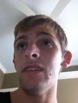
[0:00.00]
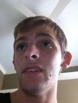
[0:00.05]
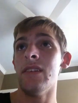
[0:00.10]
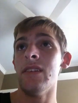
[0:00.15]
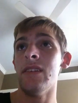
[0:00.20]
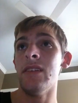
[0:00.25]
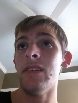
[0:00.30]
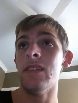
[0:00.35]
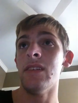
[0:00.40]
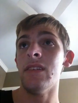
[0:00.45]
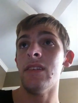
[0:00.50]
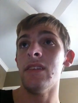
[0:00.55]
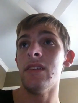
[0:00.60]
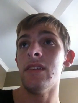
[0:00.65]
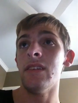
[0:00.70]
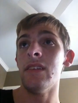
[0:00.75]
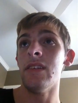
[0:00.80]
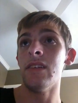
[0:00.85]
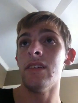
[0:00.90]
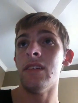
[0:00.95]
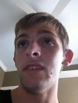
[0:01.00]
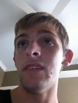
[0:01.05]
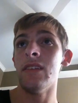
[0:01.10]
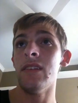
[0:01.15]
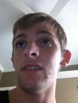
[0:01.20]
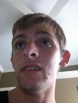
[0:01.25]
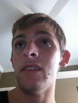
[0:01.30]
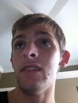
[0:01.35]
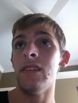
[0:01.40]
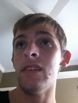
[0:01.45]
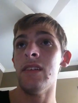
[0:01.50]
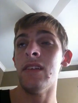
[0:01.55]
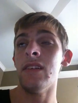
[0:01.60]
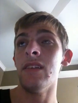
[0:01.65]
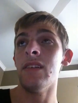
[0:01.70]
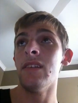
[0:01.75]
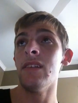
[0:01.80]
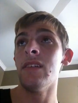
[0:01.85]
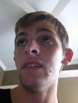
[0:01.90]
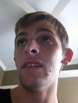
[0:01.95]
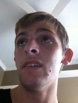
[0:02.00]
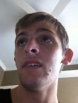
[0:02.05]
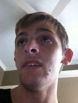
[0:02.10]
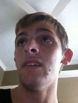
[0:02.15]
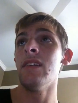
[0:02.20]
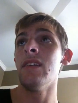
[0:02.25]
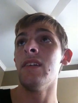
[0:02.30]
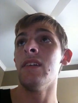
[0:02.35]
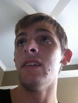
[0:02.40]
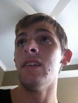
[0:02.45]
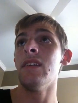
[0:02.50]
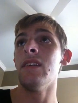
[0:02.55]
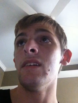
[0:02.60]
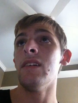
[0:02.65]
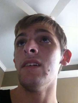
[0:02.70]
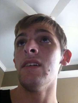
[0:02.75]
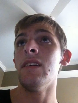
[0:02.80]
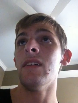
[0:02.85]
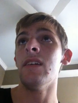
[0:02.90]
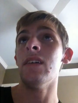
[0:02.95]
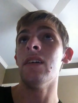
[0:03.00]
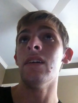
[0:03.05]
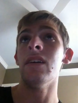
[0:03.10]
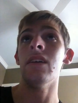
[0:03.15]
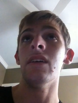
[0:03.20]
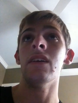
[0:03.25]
Nothing is said.